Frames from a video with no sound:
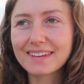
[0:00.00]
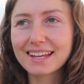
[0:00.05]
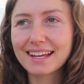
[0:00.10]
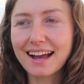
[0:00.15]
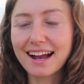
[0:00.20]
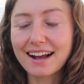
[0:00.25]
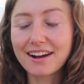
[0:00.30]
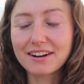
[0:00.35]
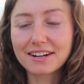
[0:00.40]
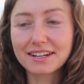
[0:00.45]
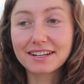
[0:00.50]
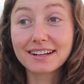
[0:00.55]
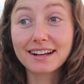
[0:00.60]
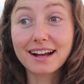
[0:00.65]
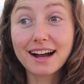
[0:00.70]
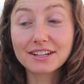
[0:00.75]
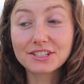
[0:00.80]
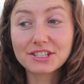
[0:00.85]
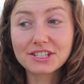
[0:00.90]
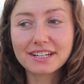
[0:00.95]
I got a
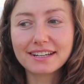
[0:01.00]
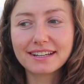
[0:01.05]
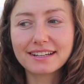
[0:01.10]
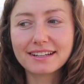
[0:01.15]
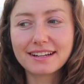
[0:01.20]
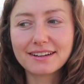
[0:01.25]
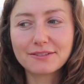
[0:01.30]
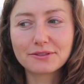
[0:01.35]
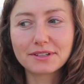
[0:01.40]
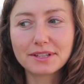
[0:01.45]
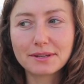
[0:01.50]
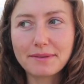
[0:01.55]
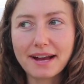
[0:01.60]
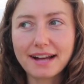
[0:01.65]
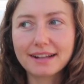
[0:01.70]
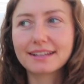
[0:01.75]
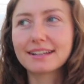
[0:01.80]
concussion, a really bad